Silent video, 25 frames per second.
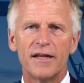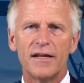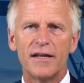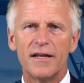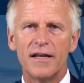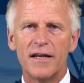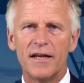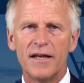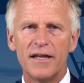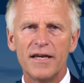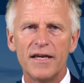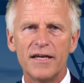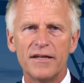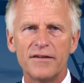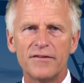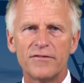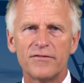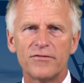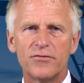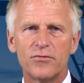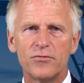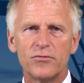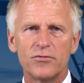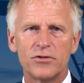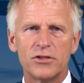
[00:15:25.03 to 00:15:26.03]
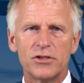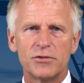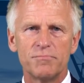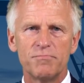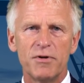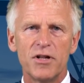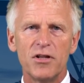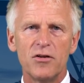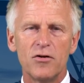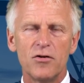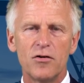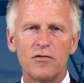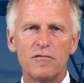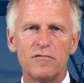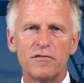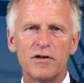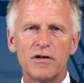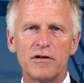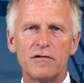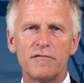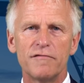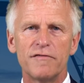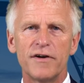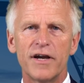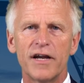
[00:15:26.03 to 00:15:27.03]
lead to spillover
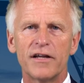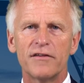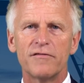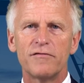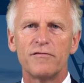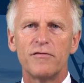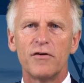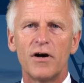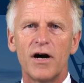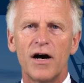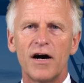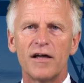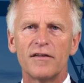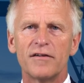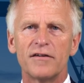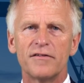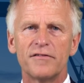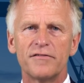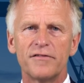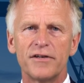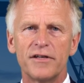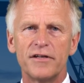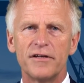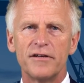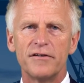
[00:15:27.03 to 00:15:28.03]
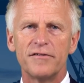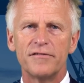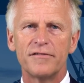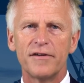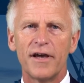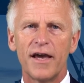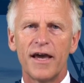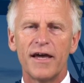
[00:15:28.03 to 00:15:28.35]
effects for other cities